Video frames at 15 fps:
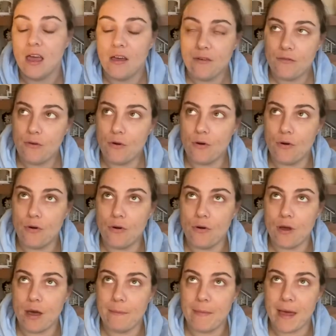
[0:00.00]

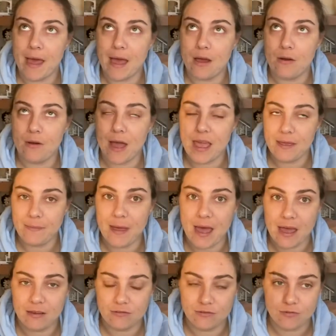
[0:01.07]
for about
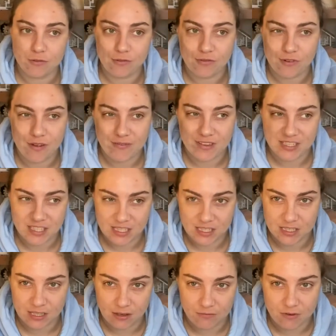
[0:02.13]
£8 for roughly
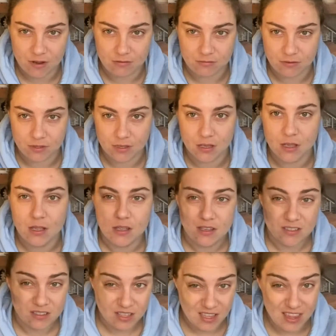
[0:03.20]
16 rolls.
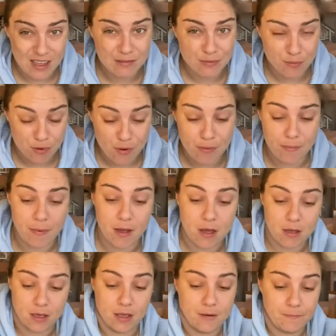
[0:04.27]
So yeah, that was a proper
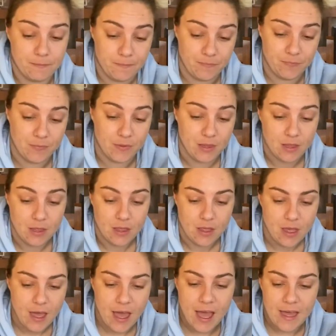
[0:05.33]
bargain.
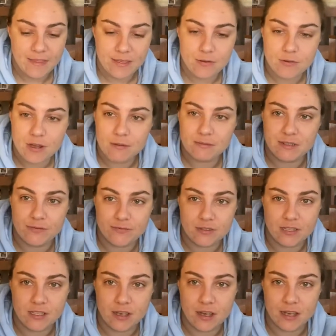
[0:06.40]
And they all come in different
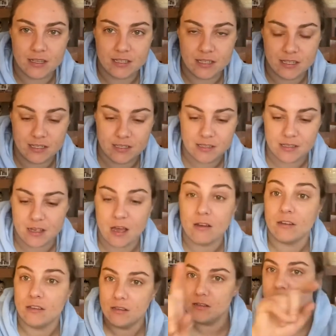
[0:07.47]
sizes. I can